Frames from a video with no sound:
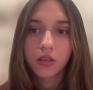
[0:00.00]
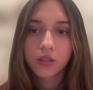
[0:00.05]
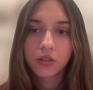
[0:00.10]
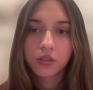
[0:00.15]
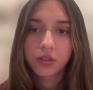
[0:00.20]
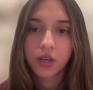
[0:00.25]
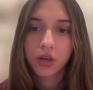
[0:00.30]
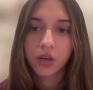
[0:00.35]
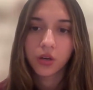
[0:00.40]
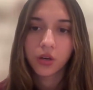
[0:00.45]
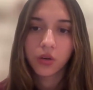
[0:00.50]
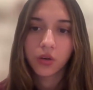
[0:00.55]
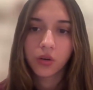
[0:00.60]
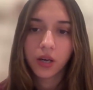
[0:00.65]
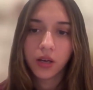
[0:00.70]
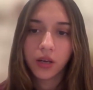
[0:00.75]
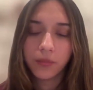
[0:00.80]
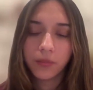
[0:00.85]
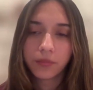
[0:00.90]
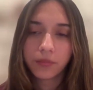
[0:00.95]
So
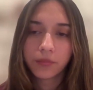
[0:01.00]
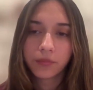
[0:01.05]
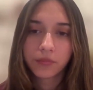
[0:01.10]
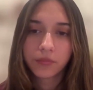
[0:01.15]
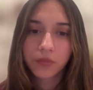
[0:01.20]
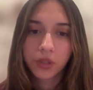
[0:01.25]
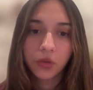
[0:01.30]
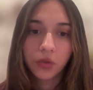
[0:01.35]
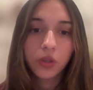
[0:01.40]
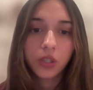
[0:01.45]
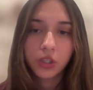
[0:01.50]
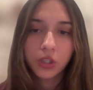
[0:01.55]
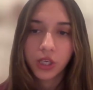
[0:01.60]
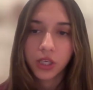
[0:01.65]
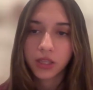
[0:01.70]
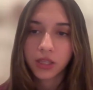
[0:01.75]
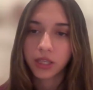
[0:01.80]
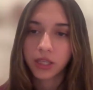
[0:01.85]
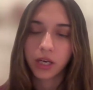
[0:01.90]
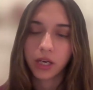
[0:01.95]
you could
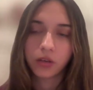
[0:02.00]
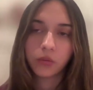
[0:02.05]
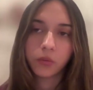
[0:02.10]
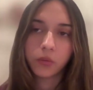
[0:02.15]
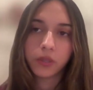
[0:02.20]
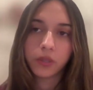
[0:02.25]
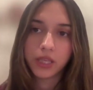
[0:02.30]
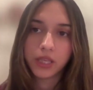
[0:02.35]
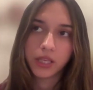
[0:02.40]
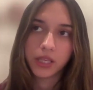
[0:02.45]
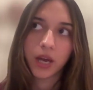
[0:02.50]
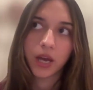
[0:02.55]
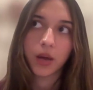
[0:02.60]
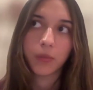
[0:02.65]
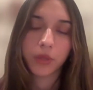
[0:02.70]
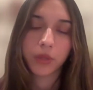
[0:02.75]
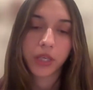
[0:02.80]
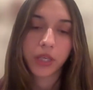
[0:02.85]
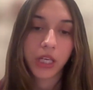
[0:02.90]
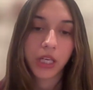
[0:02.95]
check that out when the
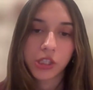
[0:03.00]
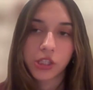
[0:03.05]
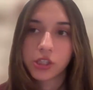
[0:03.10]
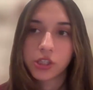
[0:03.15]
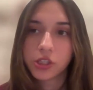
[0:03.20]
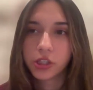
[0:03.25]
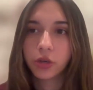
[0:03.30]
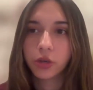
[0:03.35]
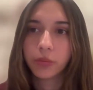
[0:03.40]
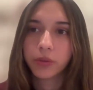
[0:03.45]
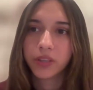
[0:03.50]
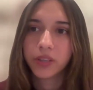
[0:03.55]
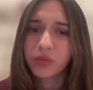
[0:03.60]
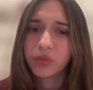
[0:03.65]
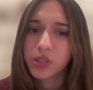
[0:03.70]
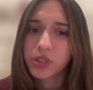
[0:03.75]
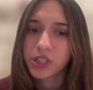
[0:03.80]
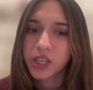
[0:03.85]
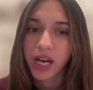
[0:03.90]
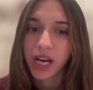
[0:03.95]
applications
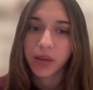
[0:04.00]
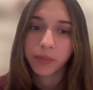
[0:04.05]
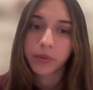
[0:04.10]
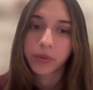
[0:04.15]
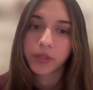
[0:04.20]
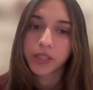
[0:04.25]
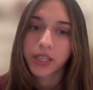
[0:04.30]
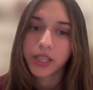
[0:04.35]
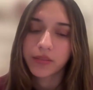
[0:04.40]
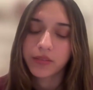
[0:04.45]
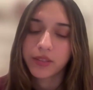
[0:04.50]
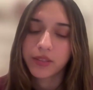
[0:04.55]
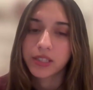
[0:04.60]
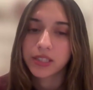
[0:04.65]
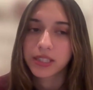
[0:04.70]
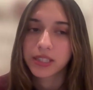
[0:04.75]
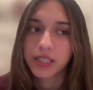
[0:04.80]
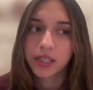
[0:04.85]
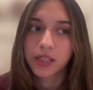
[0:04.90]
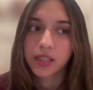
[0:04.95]
open, which I believe
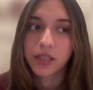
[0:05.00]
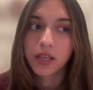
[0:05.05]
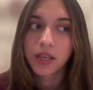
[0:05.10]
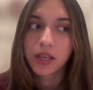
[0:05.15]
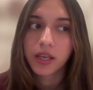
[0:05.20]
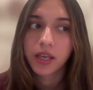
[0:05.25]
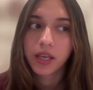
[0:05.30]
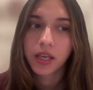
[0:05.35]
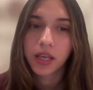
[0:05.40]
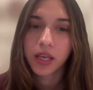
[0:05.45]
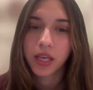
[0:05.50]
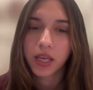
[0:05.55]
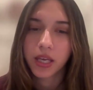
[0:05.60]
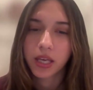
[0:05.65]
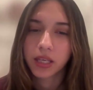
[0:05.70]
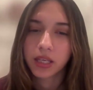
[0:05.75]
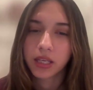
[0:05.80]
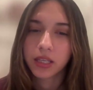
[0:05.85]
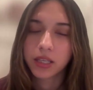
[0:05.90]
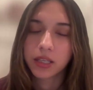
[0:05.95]
is
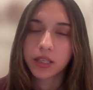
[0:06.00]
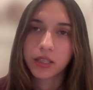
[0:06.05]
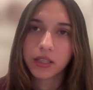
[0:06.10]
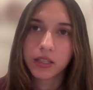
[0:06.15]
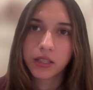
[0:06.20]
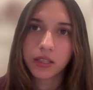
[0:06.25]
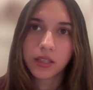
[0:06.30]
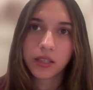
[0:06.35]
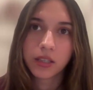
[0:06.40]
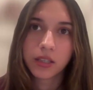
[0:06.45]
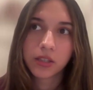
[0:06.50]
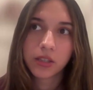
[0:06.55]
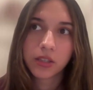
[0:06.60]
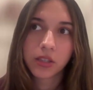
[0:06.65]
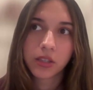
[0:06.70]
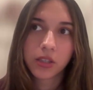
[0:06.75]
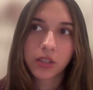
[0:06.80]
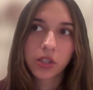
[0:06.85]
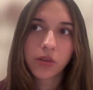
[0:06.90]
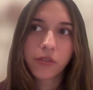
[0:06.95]
in
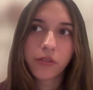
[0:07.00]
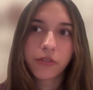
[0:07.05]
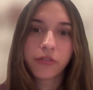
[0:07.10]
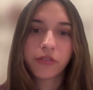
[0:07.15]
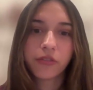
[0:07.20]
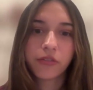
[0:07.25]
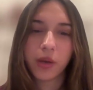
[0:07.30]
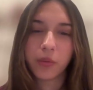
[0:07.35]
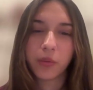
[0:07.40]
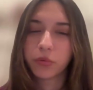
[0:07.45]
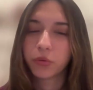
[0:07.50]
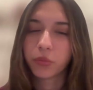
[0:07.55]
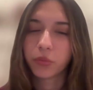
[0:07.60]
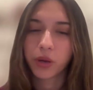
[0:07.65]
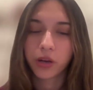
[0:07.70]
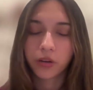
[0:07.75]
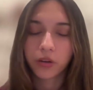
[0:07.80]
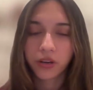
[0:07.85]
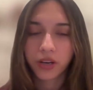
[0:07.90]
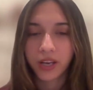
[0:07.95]

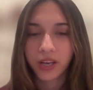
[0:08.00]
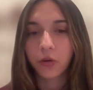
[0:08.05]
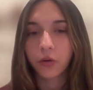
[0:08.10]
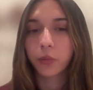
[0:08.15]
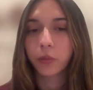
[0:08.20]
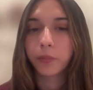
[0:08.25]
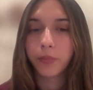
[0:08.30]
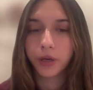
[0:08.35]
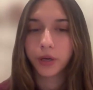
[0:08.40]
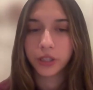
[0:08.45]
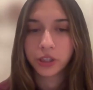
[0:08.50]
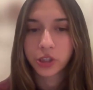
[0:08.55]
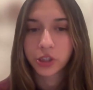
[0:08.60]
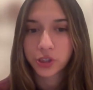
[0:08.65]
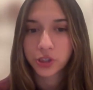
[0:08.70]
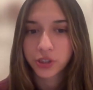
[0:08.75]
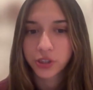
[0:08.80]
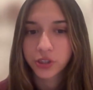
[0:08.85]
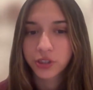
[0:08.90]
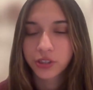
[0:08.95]
February or
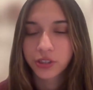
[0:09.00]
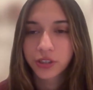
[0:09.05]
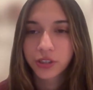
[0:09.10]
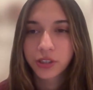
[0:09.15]
March.